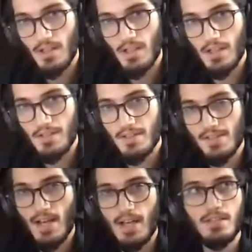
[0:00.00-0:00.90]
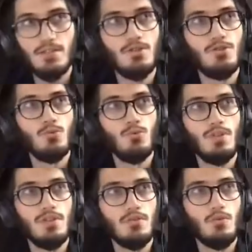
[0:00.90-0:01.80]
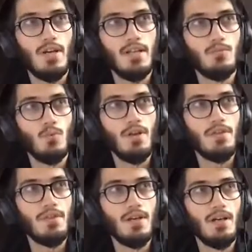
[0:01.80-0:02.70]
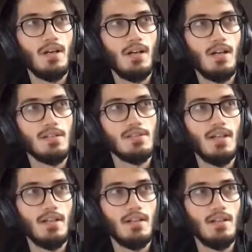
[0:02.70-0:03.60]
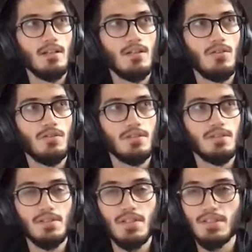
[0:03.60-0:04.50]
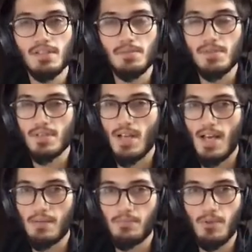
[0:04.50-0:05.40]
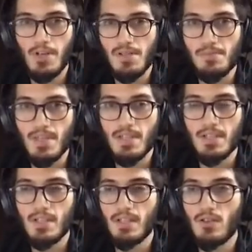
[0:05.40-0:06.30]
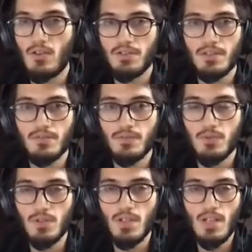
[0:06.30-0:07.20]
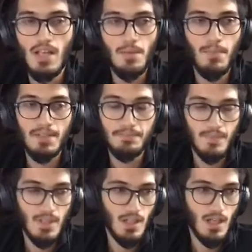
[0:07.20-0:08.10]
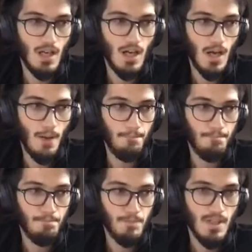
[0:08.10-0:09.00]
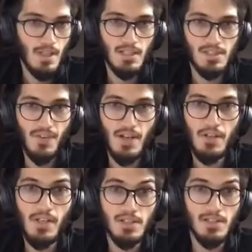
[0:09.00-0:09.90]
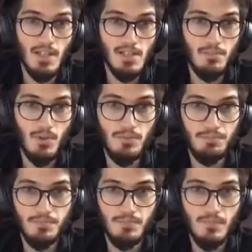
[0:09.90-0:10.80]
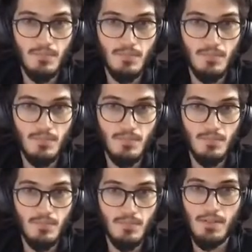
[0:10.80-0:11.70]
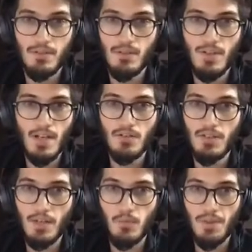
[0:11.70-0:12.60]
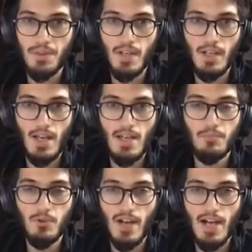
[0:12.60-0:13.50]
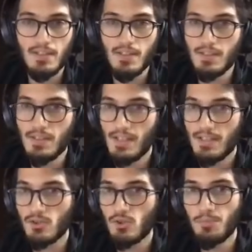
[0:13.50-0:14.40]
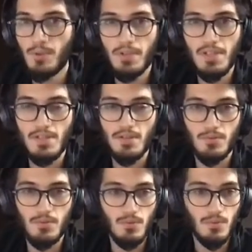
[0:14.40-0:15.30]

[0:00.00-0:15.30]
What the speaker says: designed to integrate with external content systems like Prismic, Contentful, but it's very extensible. Like you can connect with any provider. It's super easy to